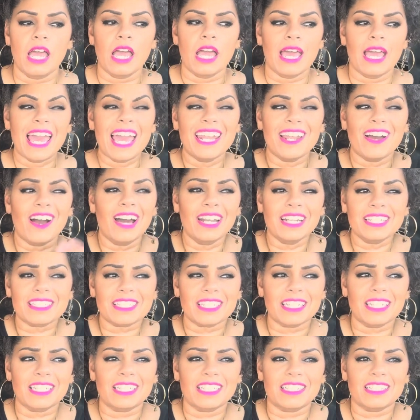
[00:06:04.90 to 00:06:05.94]
And
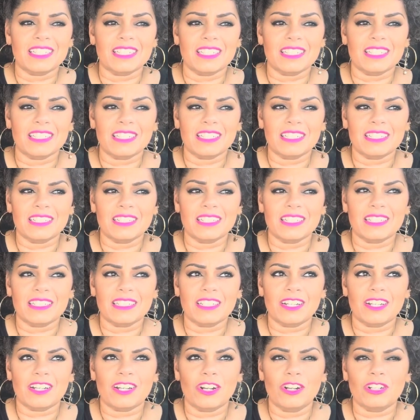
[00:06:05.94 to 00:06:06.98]
honestly,
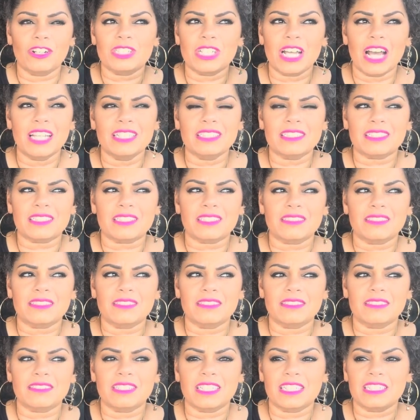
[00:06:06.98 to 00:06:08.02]
her son's
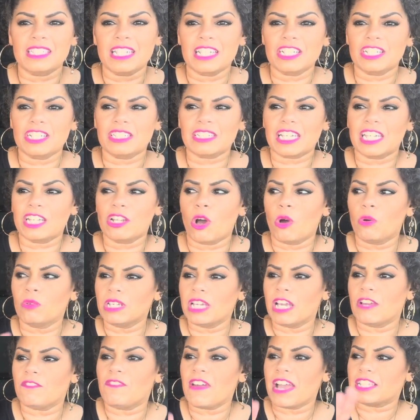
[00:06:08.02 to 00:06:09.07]
decisions can
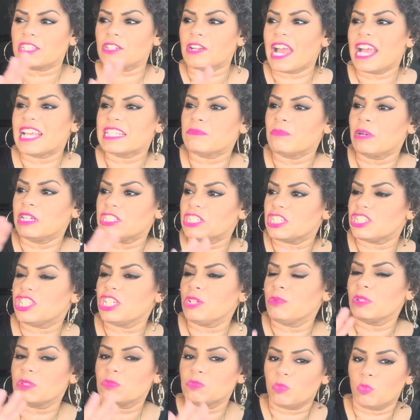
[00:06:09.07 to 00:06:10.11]
only affect her as much as she
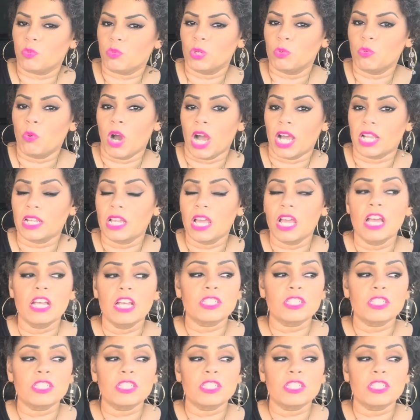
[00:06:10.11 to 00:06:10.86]
would want.